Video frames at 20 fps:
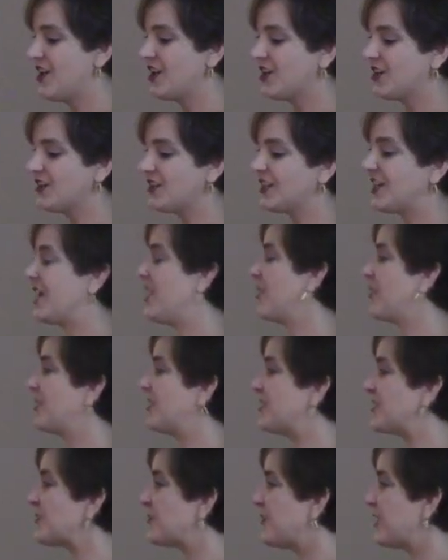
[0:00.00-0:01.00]
Look at how
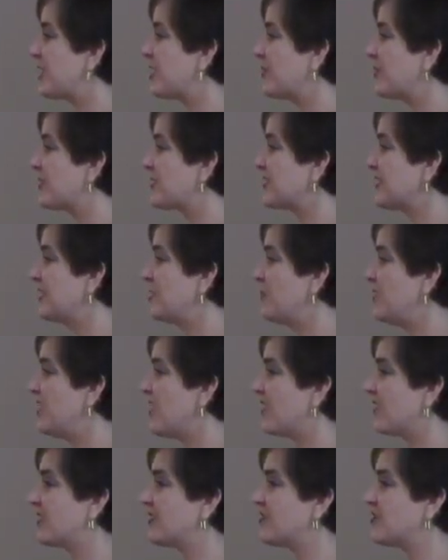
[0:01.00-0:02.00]
conspicuously we
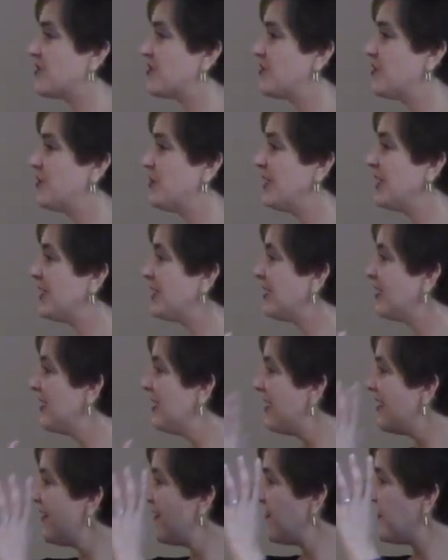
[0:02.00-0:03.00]
are consuming